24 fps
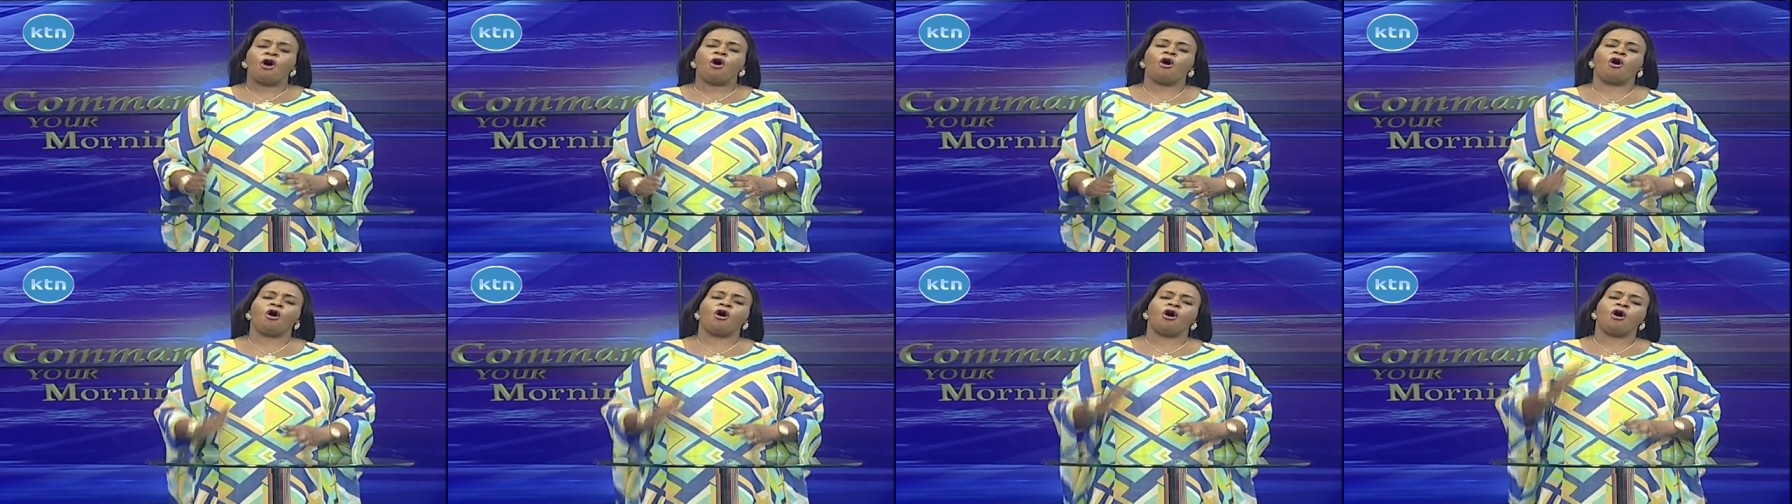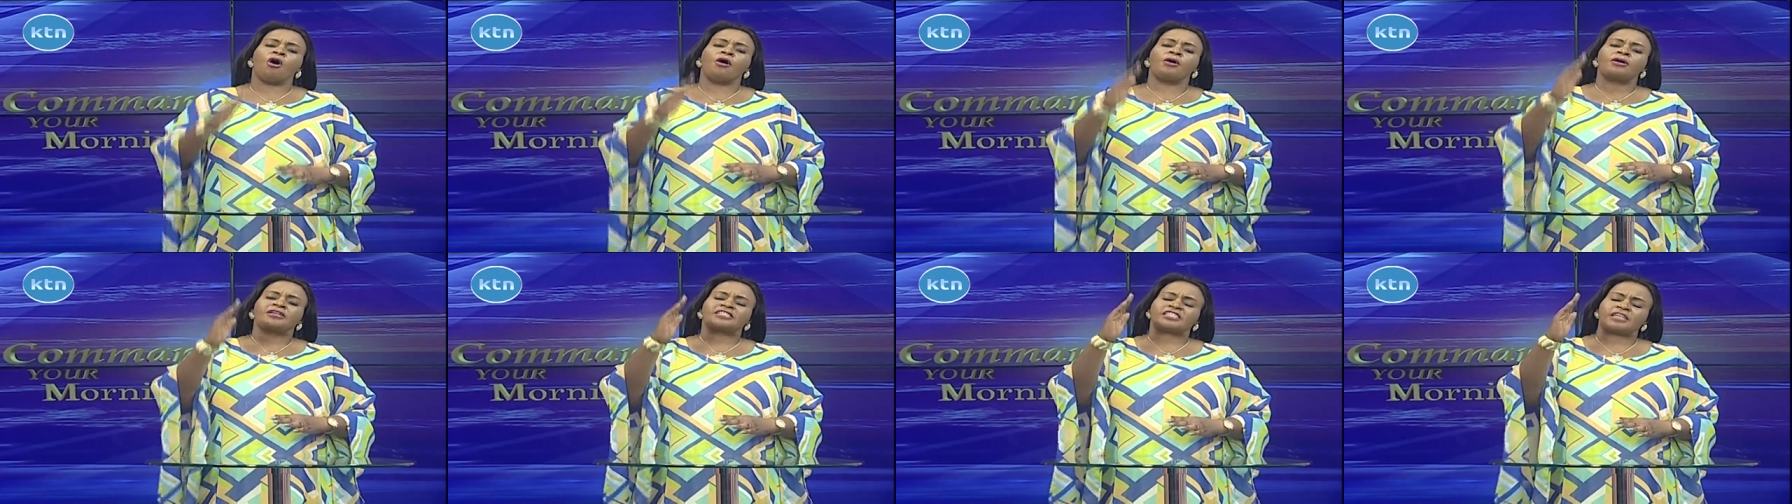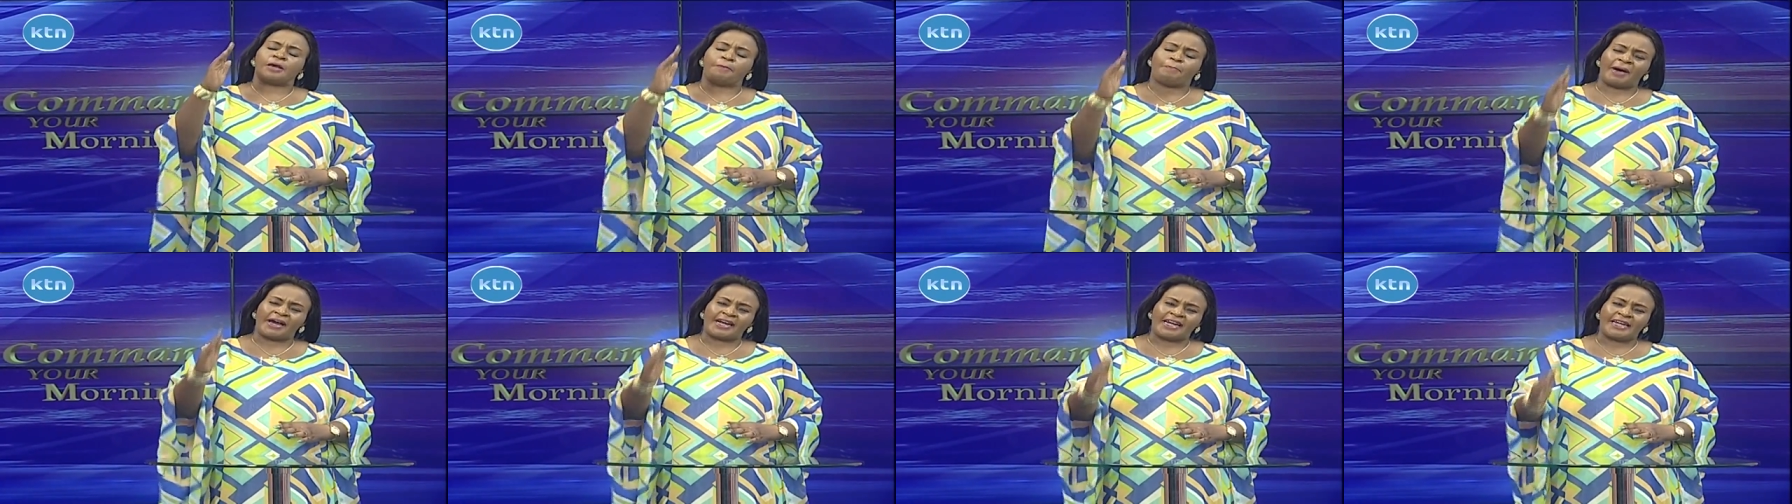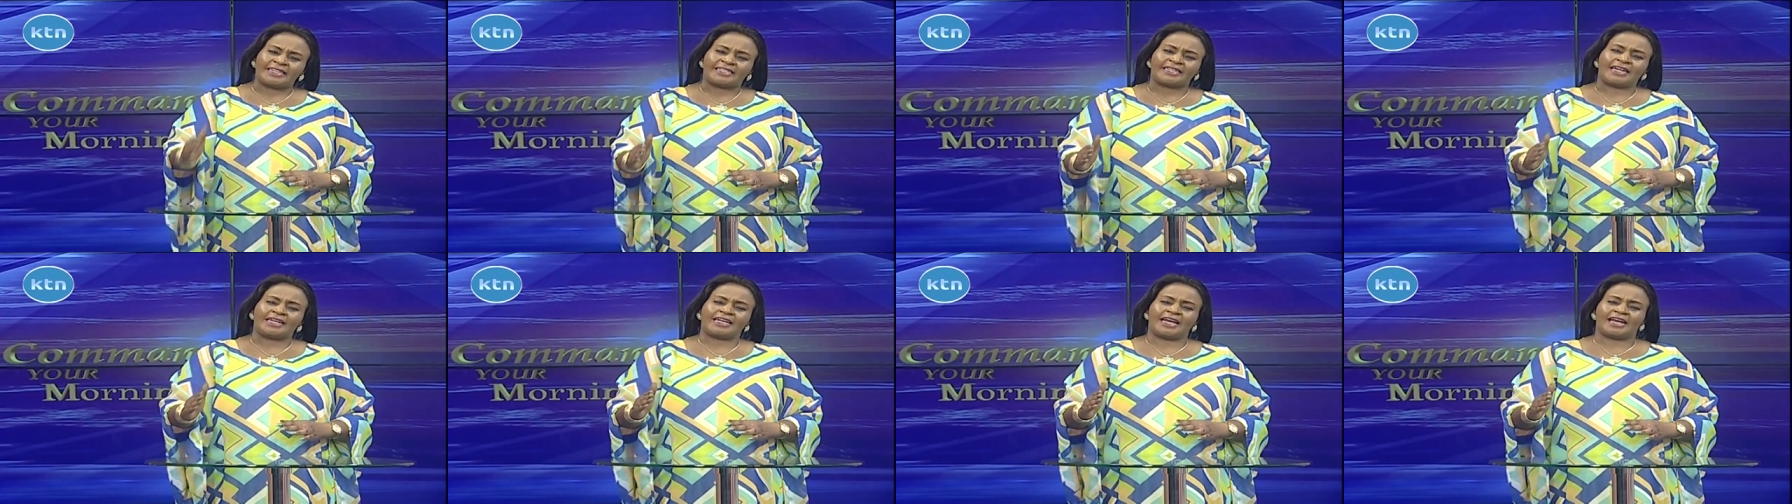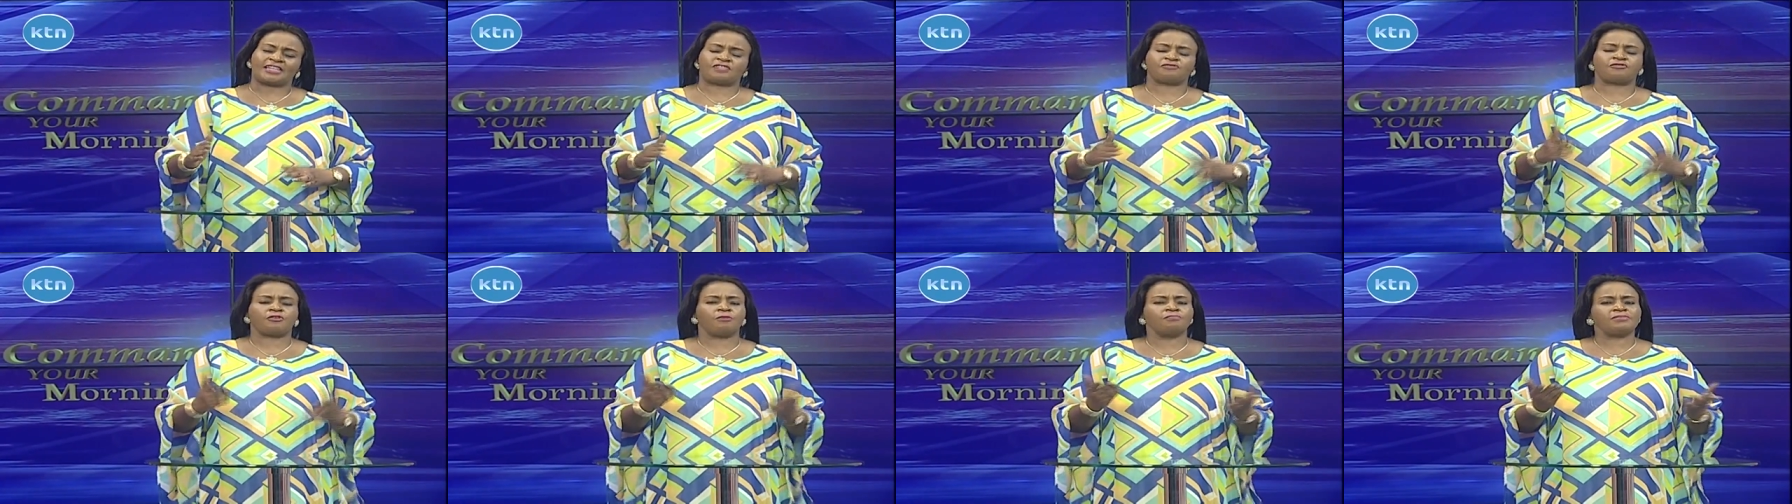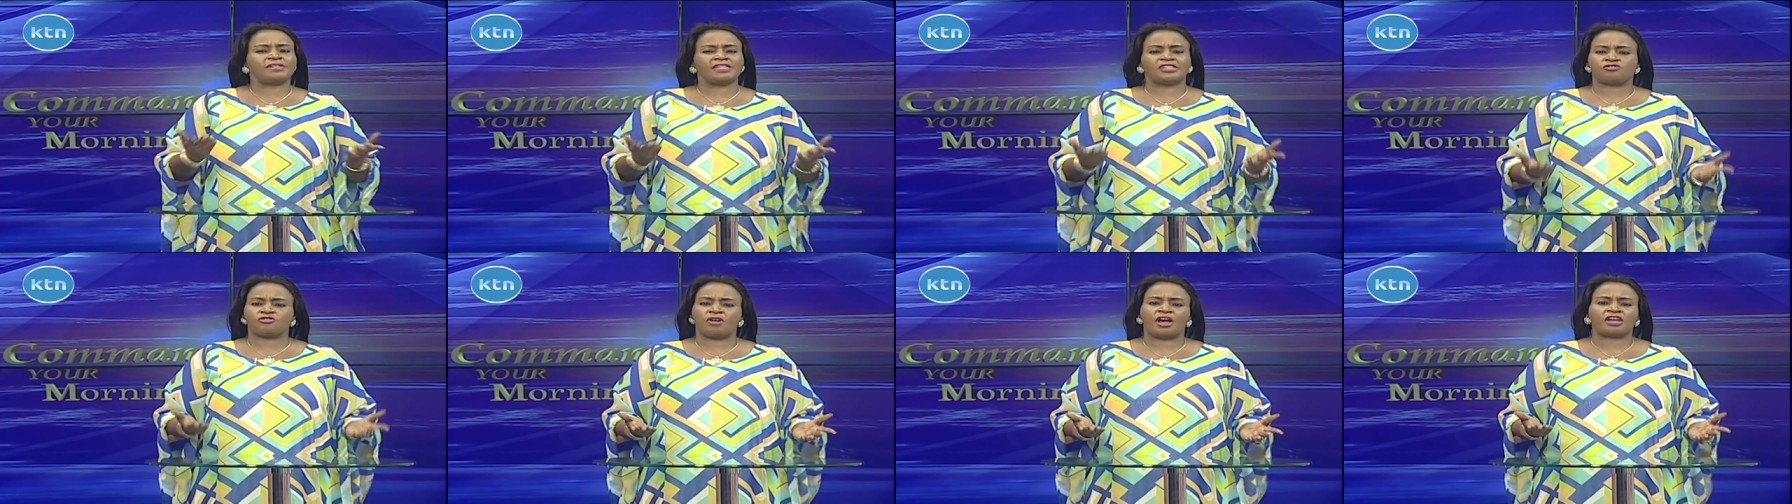or separated us from
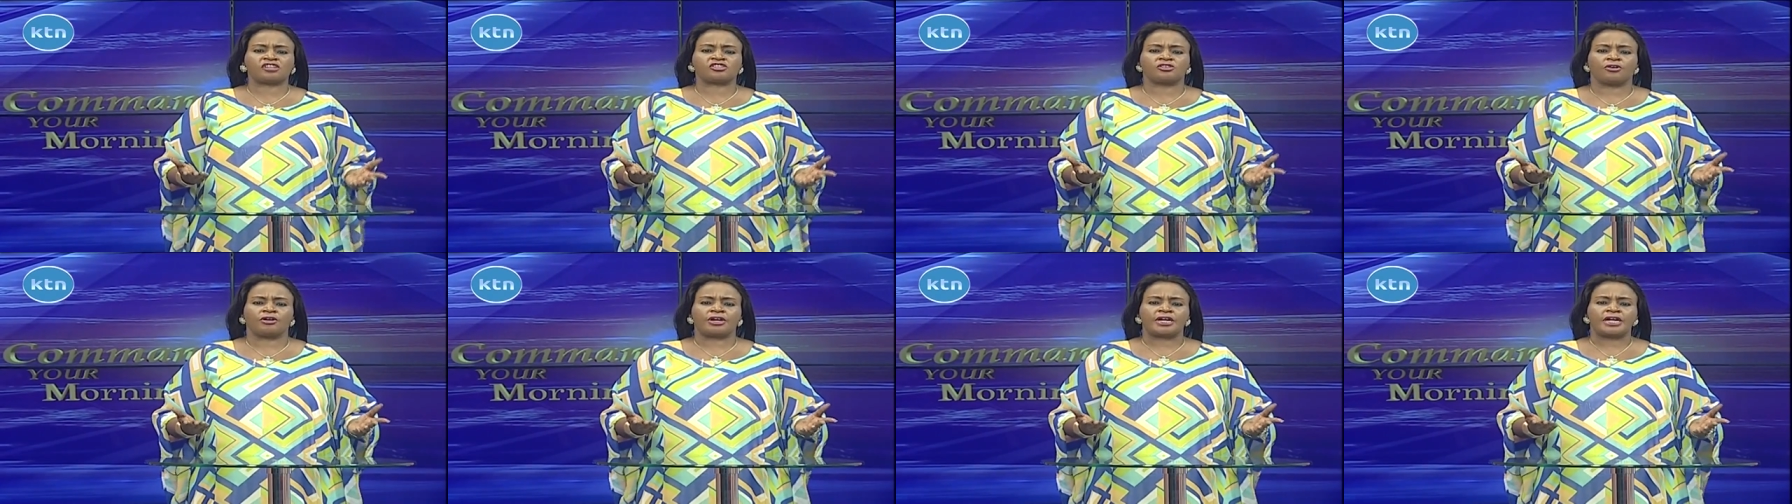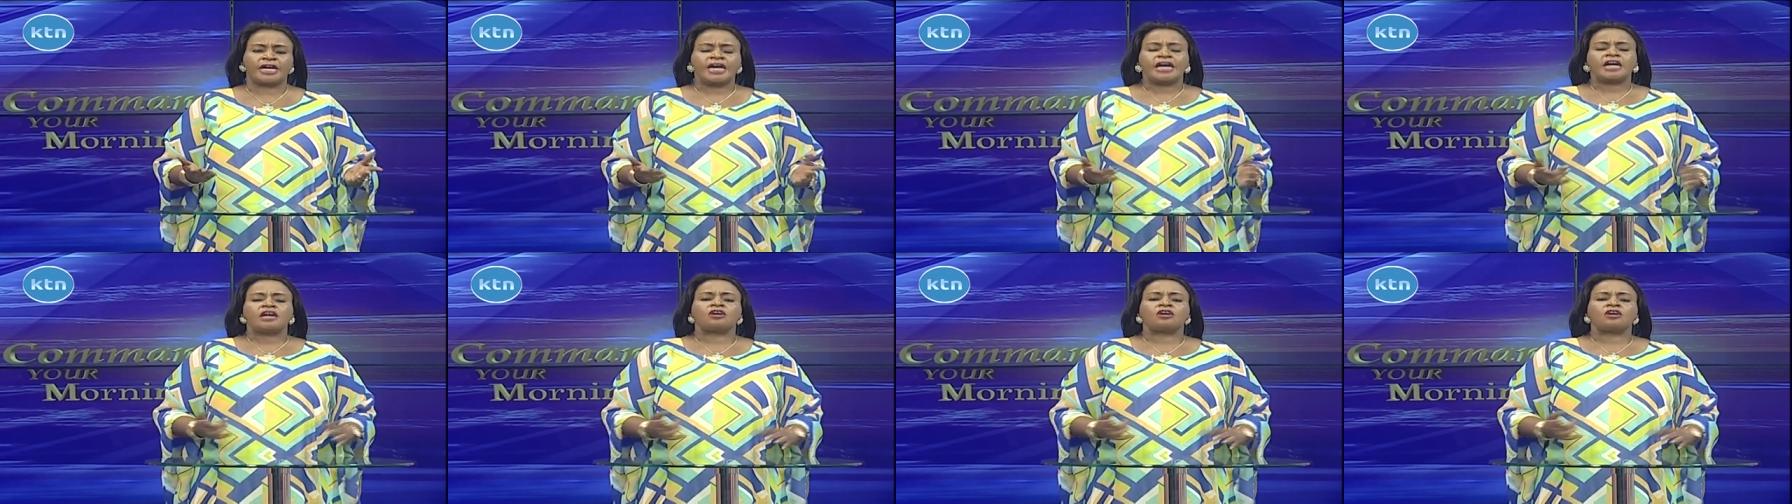destruction.